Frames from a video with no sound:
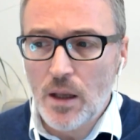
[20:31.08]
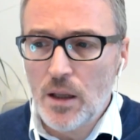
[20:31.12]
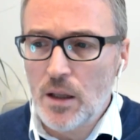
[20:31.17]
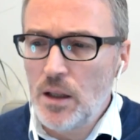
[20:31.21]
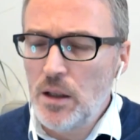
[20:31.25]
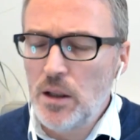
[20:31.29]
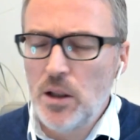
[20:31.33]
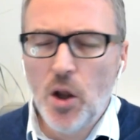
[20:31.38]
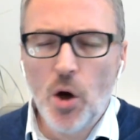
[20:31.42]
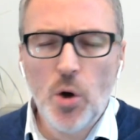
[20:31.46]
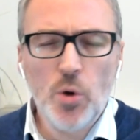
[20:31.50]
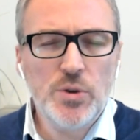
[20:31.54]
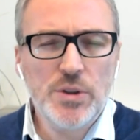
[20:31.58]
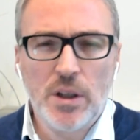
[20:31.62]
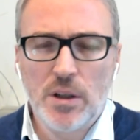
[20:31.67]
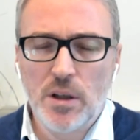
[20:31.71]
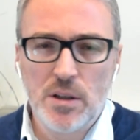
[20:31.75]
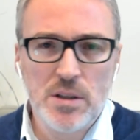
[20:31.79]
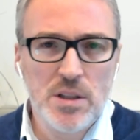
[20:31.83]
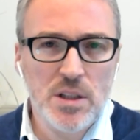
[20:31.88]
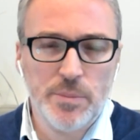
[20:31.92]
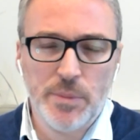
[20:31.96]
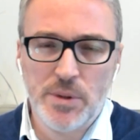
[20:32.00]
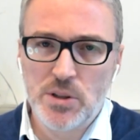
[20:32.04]
Loads of
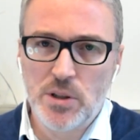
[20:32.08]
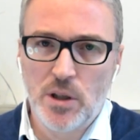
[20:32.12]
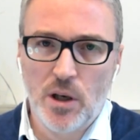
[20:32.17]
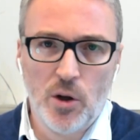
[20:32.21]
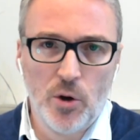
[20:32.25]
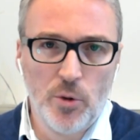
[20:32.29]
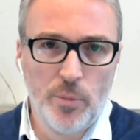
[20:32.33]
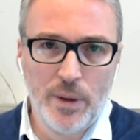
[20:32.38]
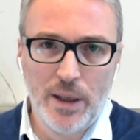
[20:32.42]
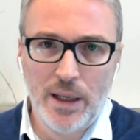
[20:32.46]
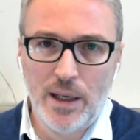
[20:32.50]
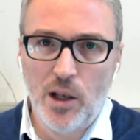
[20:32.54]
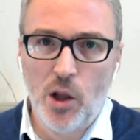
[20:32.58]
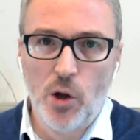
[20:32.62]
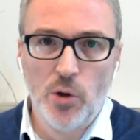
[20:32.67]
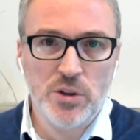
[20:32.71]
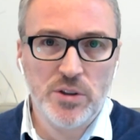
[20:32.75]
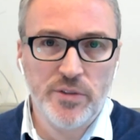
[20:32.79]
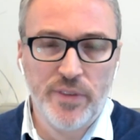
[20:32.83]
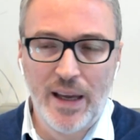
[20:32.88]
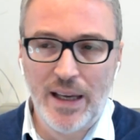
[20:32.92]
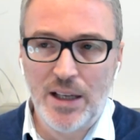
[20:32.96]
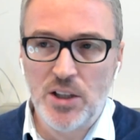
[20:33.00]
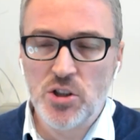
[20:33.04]
customers globally,
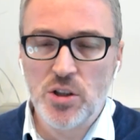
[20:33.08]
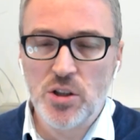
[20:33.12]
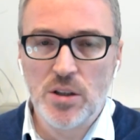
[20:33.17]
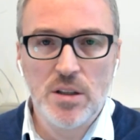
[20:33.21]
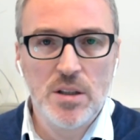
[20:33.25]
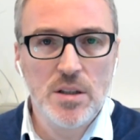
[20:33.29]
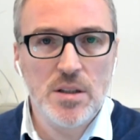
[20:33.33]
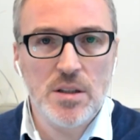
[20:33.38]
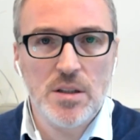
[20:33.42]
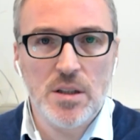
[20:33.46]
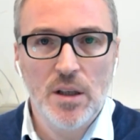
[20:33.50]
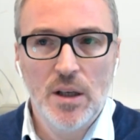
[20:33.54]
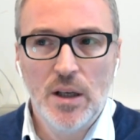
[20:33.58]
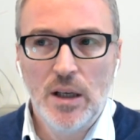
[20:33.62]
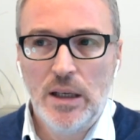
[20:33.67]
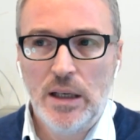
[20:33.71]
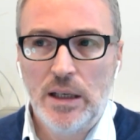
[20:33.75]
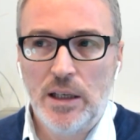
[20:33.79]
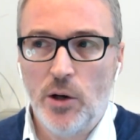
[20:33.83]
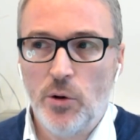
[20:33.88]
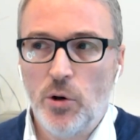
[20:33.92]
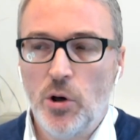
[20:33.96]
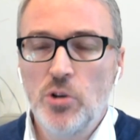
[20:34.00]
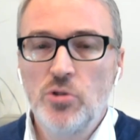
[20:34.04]
loads of agents,
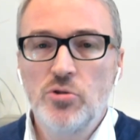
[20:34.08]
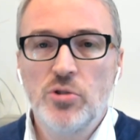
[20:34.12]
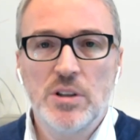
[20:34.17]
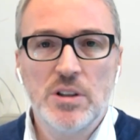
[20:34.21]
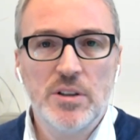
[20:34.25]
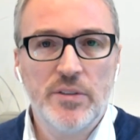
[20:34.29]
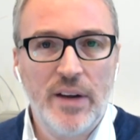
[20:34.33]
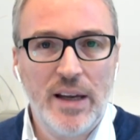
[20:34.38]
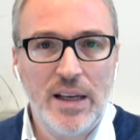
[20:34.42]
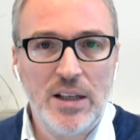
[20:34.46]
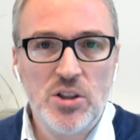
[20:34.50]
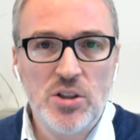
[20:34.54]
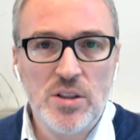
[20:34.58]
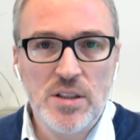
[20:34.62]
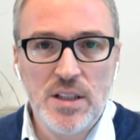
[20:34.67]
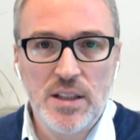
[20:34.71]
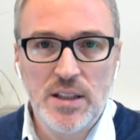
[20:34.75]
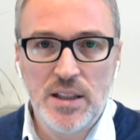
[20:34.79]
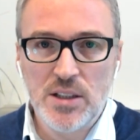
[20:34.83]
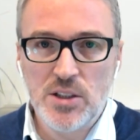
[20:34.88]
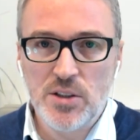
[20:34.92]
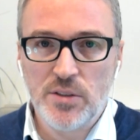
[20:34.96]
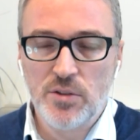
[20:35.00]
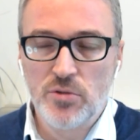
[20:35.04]
you know, hundreds of agents
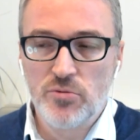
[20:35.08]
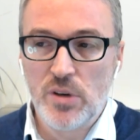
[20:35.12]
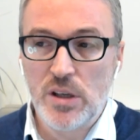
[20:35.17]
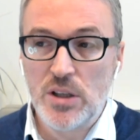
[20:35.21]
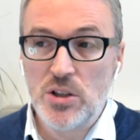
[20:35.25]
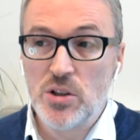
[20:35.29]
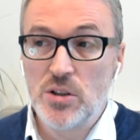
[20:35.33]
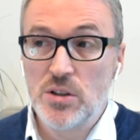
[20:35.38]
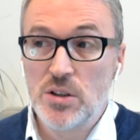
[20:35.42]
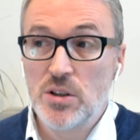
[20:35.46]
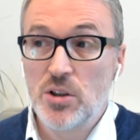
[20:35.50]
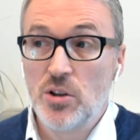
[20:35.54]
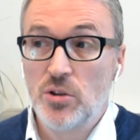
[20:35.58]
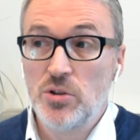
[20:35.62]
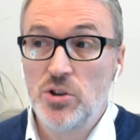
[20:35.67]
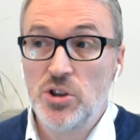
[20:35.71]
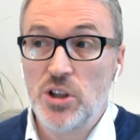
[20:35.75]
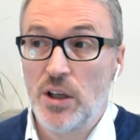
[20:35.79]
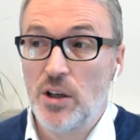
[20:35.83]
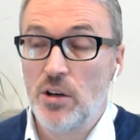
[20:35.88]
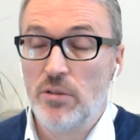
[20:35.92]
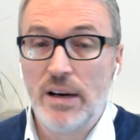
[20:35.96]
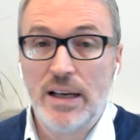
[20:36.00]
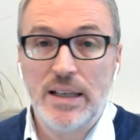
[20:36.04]
in each of the regions
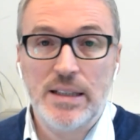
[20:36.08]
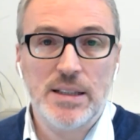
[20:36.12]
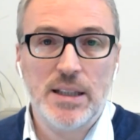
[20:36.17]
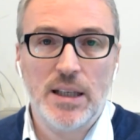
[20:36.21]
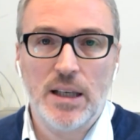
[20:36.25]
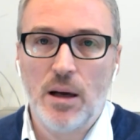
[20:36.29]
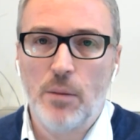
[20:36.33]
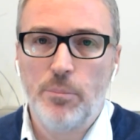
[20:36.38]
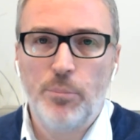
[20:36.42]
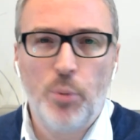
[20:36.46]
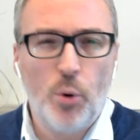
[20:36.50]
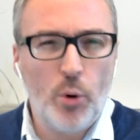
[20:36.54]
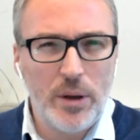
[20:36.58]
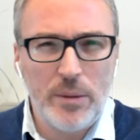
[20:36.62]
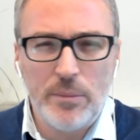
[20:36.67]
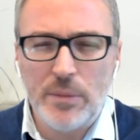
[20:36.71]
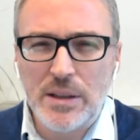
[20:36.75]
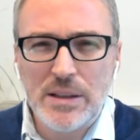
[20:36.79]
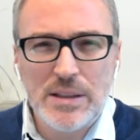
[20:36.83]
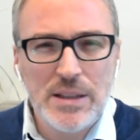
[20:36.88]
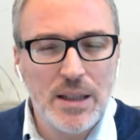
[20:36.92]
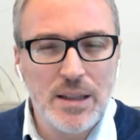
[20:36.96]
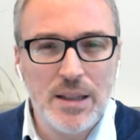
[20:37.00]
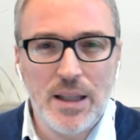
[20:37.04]
generating
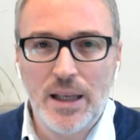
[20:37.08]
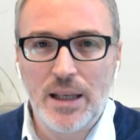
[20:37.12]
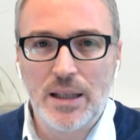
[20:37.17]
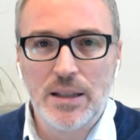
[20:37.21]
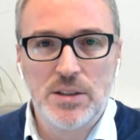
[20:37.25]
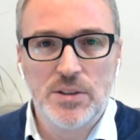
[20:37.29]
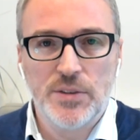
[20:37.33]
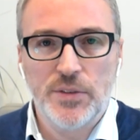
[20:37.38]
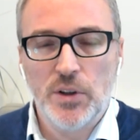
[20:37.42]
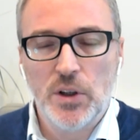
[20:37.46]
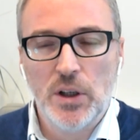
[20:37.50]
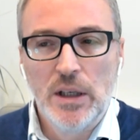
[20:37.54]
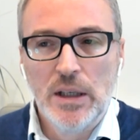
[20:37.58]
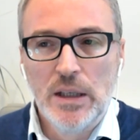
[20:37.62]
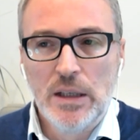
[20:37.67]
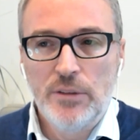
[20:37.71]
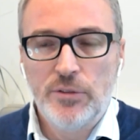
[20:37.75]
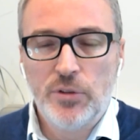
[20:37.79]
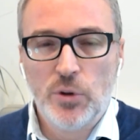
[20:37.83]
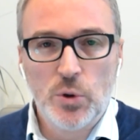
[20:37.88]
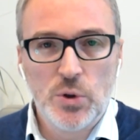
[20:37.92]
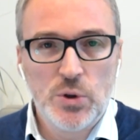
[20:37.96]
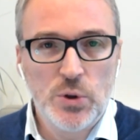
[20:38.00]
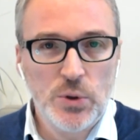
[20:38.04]
appointments and things for
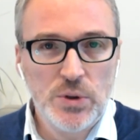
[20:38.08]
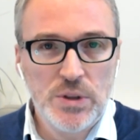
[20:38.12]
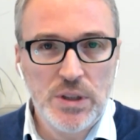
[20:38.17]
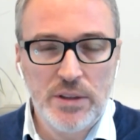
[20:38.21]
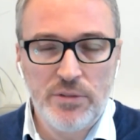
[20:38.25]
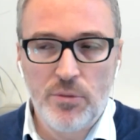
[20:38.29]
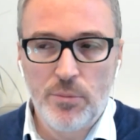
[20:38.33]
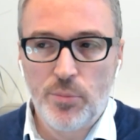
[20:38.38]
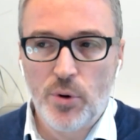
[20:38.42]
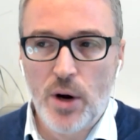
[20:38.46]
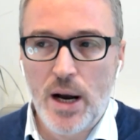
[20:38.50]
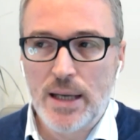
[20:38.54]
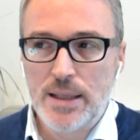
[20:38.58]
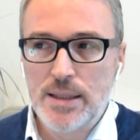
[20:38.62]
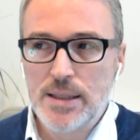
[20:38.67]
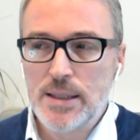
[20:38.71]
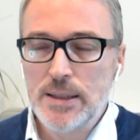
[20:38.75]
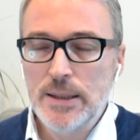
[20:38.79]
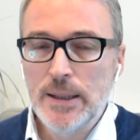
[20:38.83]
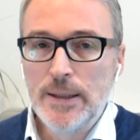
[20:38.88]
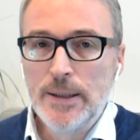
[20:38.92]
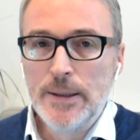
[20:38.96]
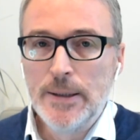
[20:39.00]
all sorts of different brands.